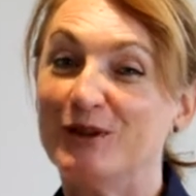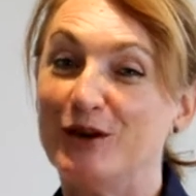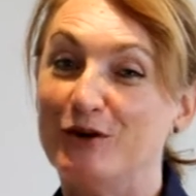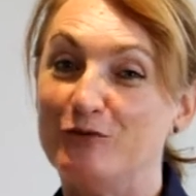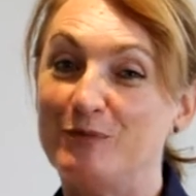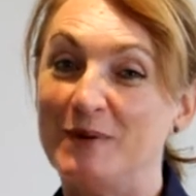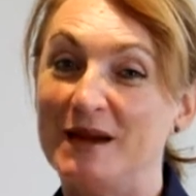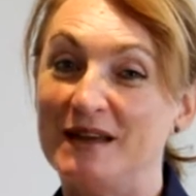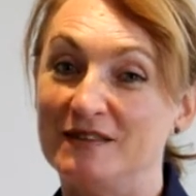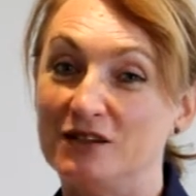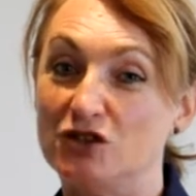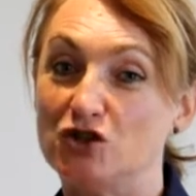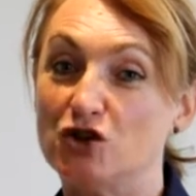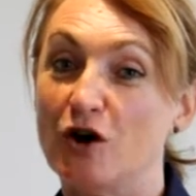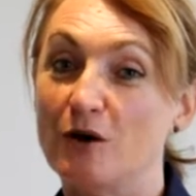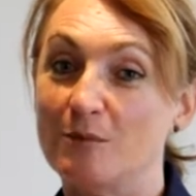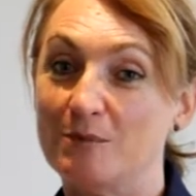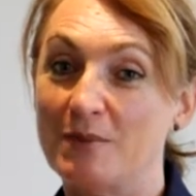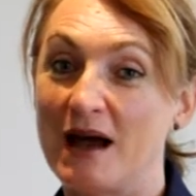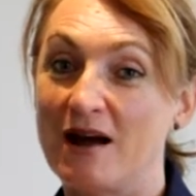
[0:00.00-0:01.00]
of being the
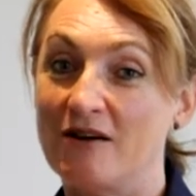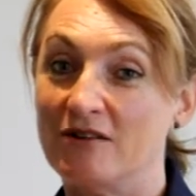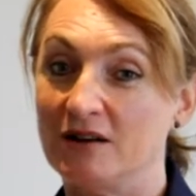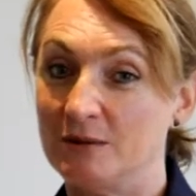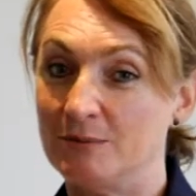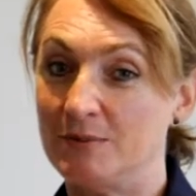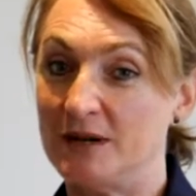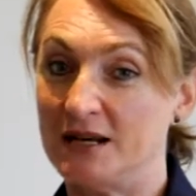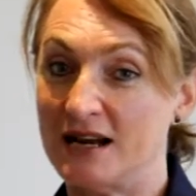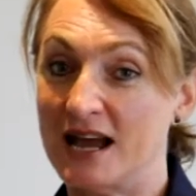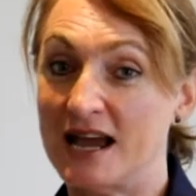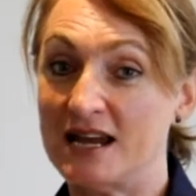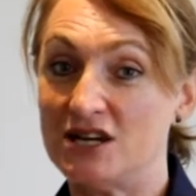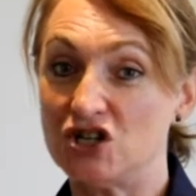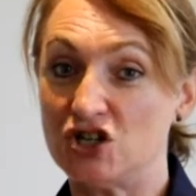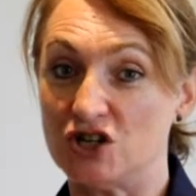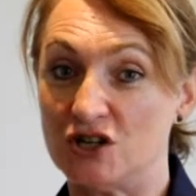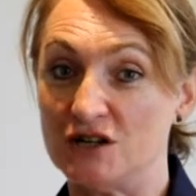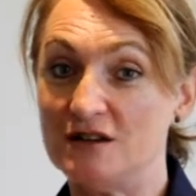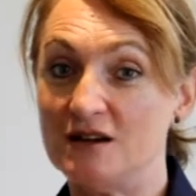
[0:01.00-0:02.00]
top Paralympic
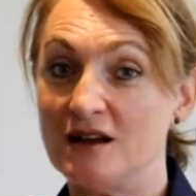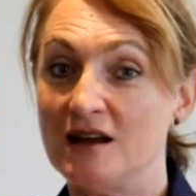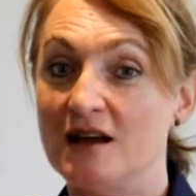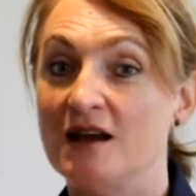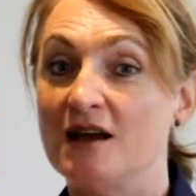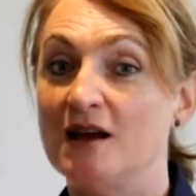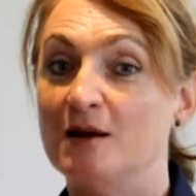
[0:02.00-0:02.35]
nation